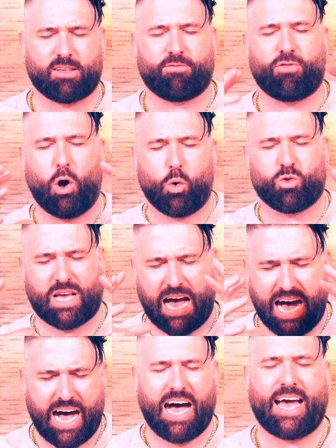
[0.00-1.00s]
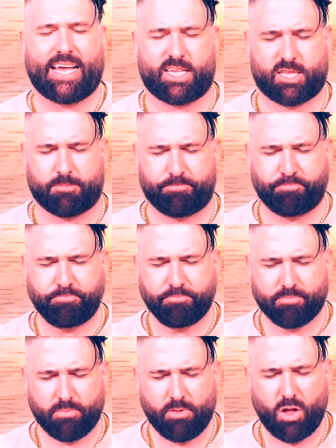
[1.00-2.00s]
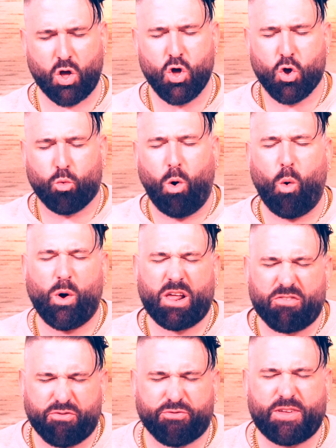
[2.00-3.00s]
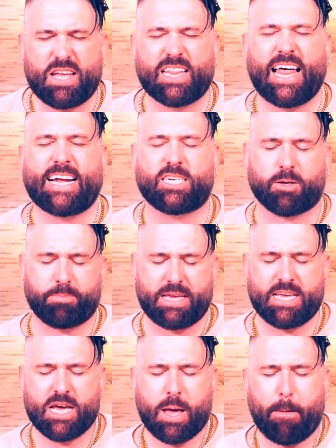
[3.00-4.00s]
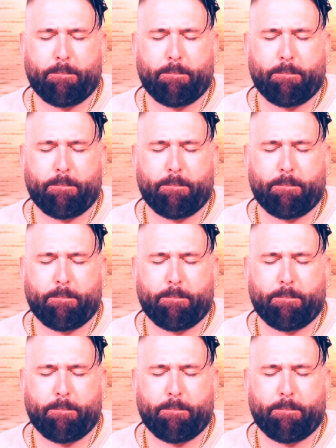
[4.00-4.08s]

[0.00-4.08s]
of those eyes? What would it feel like to be